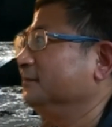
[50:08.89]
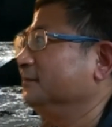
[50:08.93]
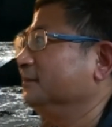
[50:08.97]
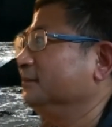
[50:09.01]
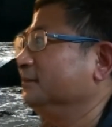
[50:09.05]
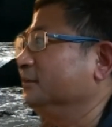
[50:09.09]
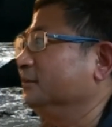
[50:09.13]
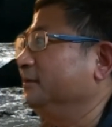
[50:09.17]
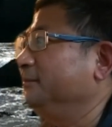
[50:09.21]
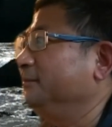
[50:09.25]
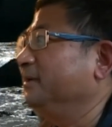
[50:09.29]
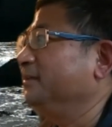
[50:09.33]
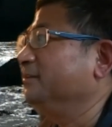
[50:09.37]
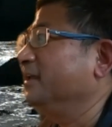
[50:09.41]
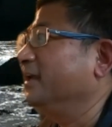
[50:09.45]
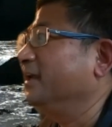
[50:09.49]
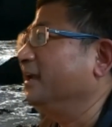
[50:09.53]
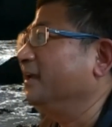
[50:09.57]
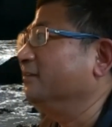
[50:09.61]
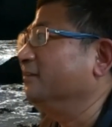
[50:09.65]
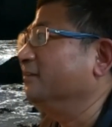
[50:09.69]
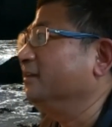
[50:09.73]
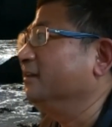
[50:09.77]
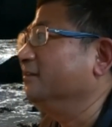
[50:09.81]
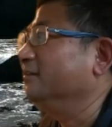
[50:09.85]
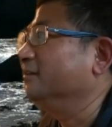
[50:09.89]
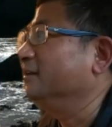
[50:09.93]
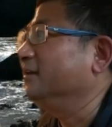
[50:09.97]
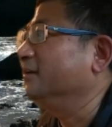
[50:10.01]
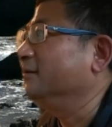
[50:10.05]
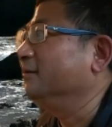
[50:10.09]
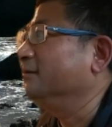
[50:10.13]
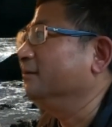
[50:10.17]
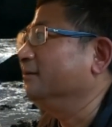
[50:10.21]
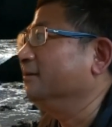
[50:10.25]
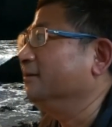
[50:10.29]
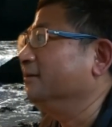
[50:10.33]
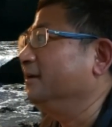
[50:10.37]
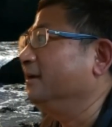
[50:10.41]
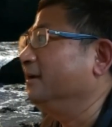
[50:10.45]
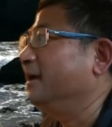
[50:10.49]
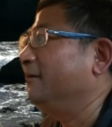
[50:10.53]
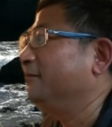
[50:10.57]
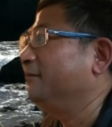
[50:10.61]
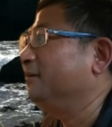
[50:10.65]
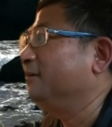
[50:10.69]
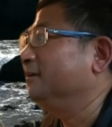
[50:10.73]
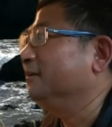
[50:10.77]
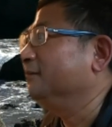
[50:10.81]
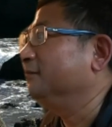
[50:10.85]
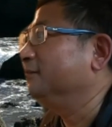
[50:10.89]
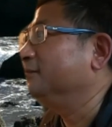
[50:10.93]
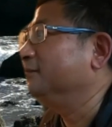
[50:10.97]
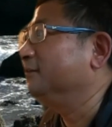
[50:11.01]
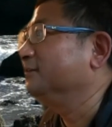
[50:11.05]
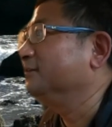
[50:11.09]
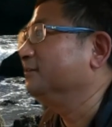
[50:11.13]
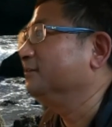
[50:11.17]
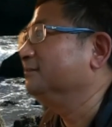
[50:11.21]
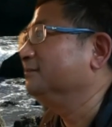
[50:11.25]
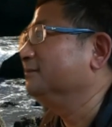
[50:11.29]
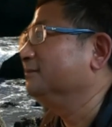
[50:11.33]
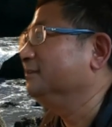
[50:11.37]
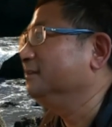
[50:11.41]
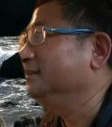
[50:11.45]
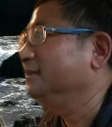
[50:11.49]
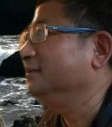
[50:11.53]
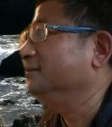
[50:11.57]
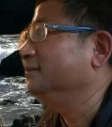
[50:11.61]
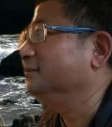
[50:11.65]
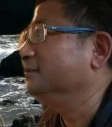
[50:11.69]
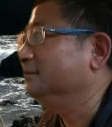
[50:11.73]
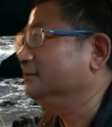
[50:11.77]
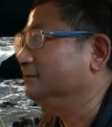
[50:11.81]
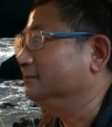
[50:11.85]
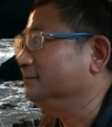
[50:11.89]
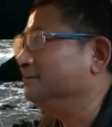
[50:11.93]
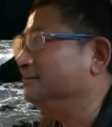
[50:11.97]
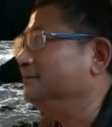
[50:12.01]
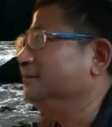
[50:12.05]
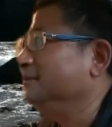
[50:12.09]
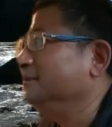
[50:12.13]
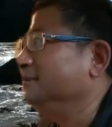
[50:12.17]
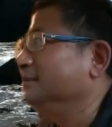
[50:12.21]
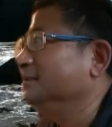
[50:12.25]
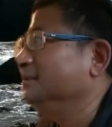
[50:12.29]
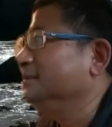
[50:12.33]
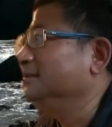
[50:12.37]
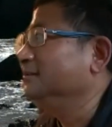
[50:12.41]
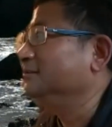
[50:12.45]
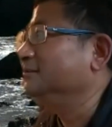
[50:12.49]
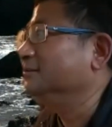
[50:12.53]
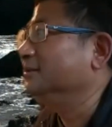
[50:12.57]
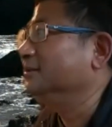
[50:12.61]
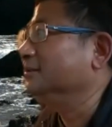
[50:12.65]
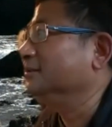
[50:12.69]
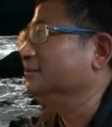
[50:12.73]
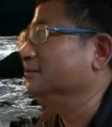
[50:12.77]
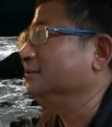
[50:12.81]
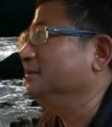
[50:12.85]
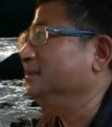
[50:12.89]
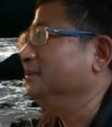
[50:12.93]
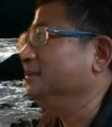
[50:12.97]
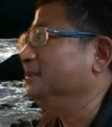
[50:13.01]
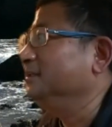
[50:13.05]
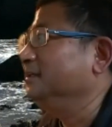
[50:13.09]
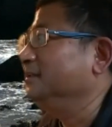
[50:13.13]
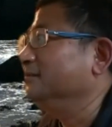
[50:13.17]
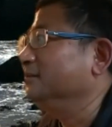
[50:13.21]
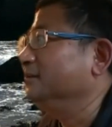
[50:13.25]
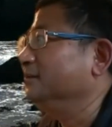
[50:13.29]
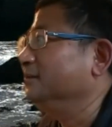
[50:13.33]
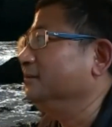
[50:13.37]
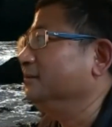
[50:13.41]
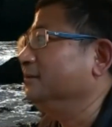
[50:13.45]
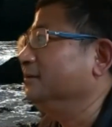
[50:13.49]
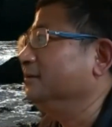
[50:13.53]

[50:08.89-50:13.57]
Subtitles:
So they're basically asking, say, after the first initial introduction meeting, say,